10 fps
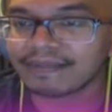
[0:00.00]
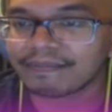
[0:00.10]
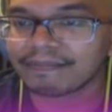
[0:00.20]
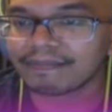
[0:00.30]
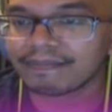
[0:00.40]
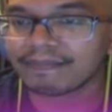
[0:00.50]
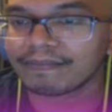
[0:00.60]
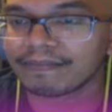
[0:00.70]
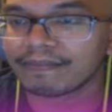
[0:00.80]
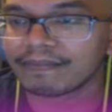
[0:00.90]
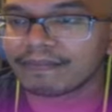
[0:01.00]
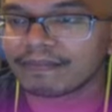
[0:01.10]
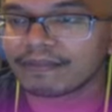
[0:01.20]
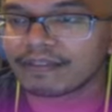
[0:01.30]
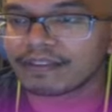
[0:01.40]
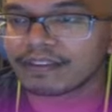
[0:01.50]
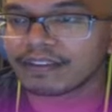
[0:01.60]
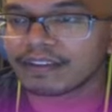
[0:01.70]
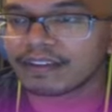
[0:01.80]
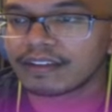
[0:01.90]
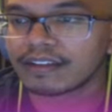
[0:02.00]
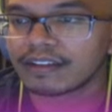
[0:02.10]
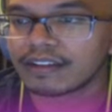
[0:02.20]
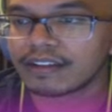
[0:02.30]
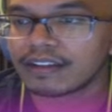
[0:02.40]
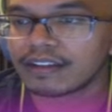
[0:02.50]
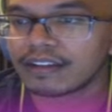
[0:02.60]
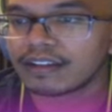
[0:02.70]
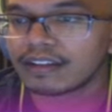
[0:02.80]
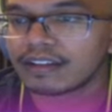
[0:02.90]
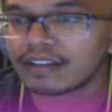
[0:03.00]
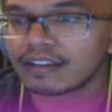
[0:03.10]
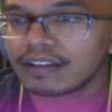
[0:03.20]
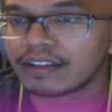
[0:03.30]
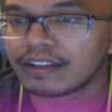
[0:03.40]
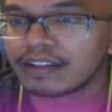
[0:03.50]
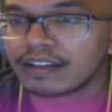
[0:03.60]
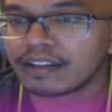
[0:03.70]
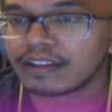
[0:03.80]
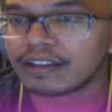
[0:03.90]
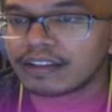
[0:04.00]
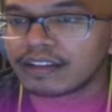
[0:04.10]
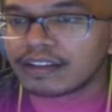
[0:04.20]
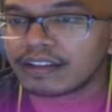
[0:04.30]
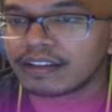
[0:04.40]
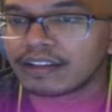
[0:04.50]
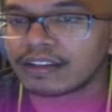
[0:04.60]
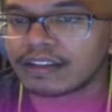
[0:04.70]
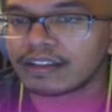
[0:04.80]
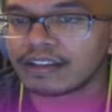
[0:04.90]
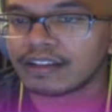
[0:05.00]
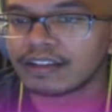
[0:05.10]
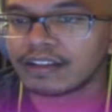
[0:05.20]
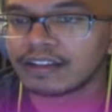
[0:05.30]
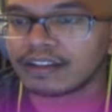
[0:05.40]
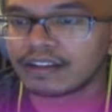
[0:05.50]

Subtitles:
Nobody speaks.